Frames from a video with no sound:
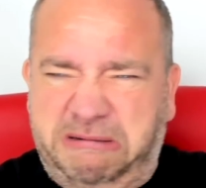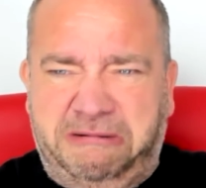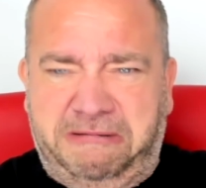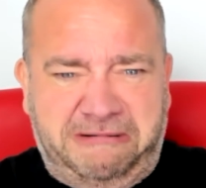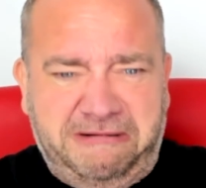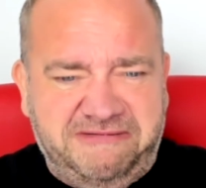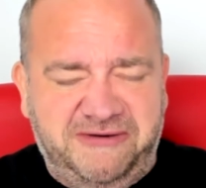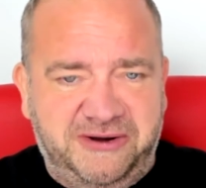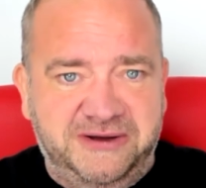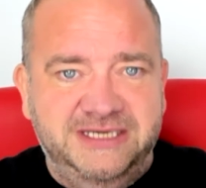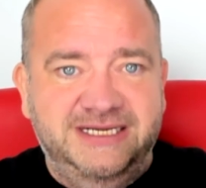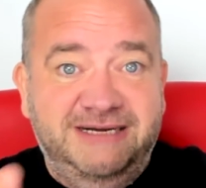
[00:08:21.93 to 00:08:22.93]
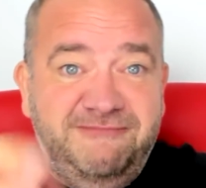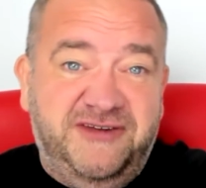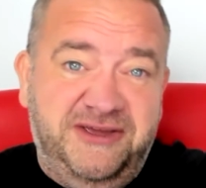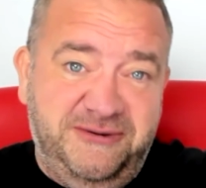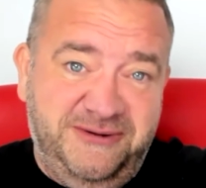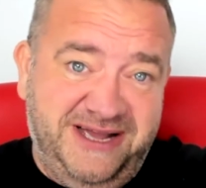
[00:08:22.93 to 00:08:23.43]
Ooh, what for? For
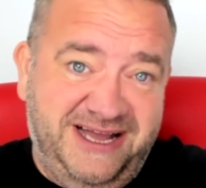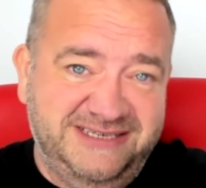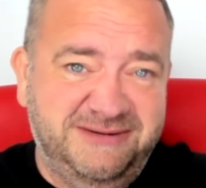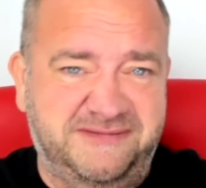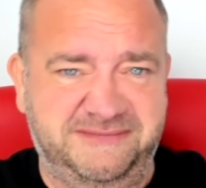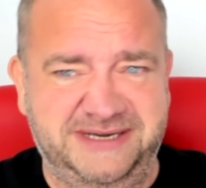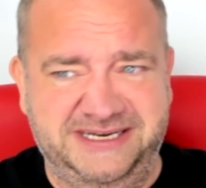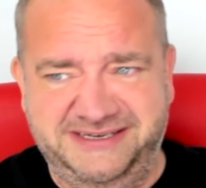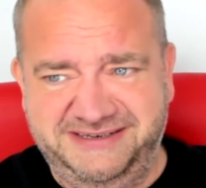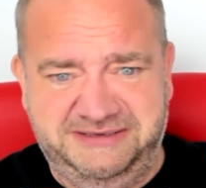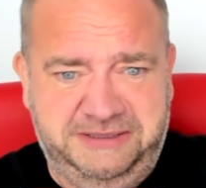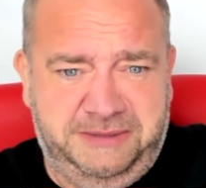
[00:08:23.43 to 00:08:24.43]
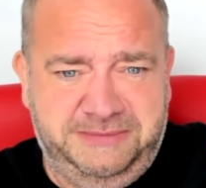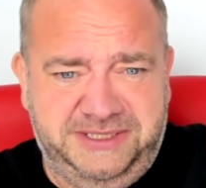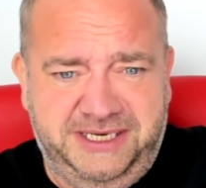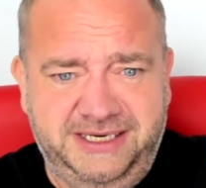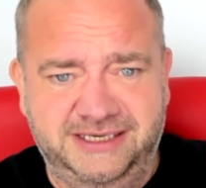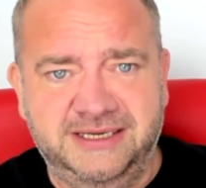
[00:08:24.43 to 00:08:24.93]
you guys, not for me. know what I'm
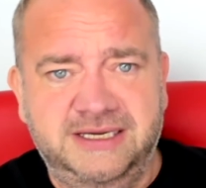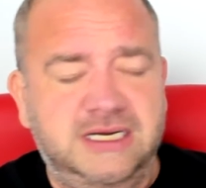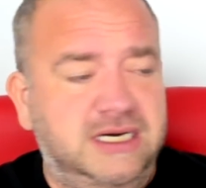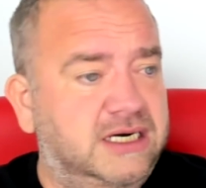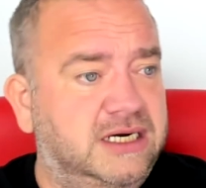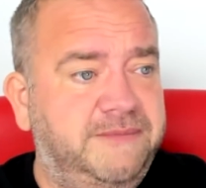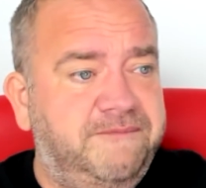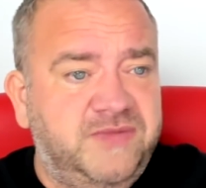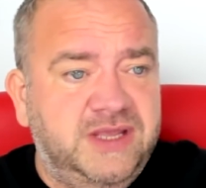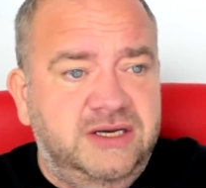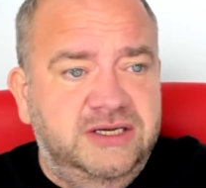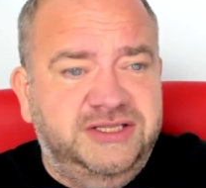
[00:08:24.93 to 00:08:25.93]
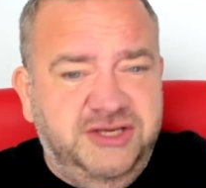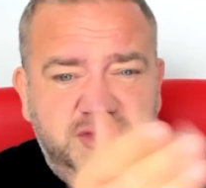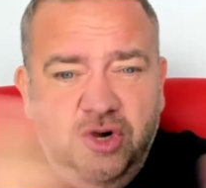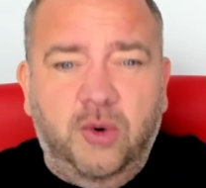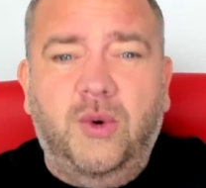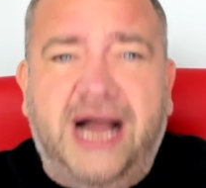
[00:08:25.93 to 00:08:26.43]
saying. Um, you
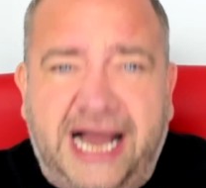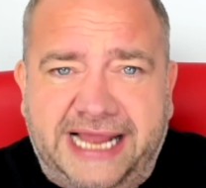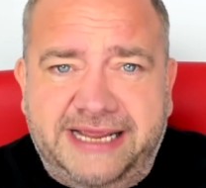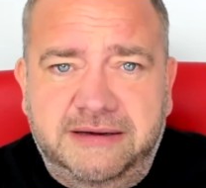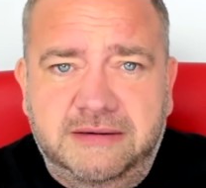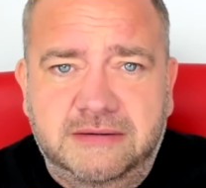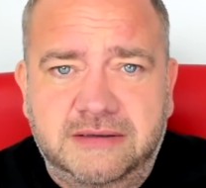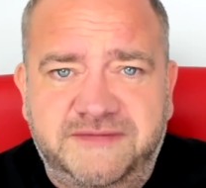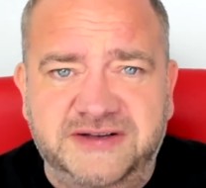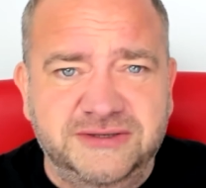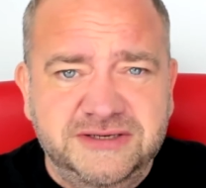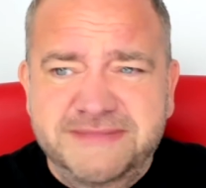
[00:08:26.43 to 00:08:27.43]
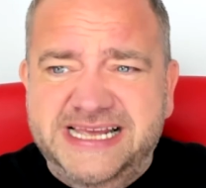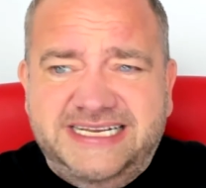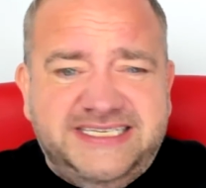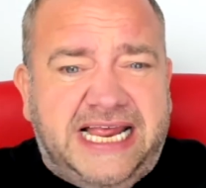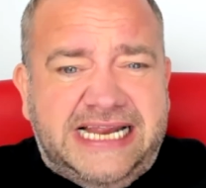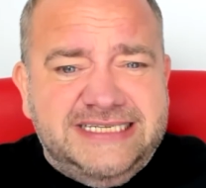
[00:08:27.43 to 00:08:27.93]
know why? If it doesn't make
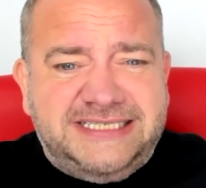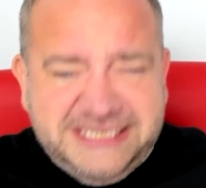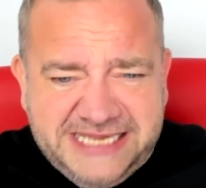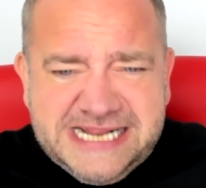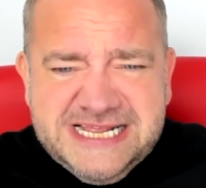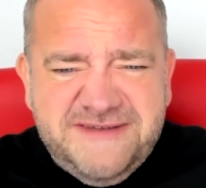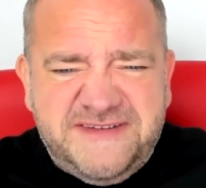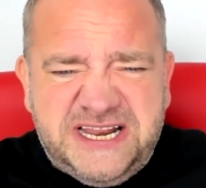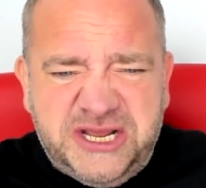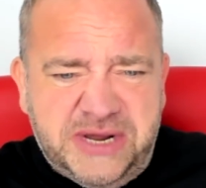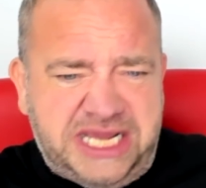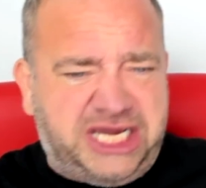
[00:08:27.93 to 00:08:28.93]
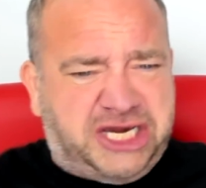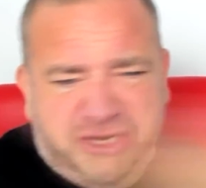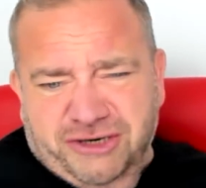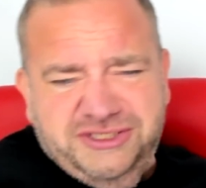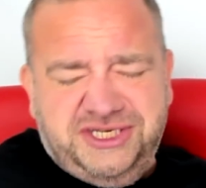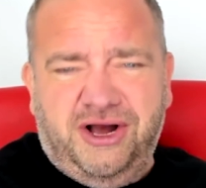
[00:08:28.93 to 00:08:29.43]
sense at the end of the video, it
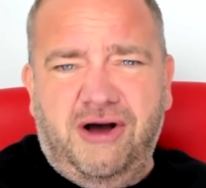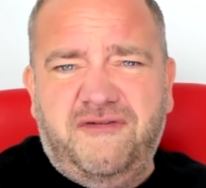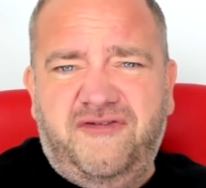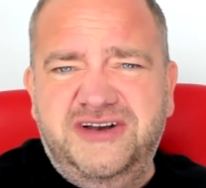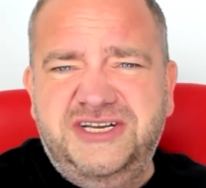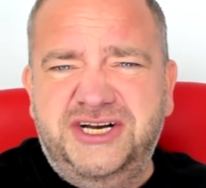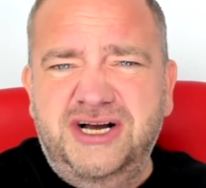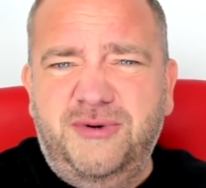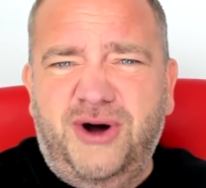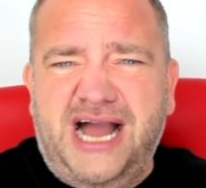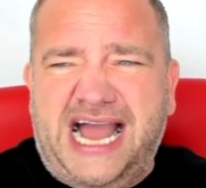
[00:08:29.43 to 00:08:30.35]
cuts off, and you know what?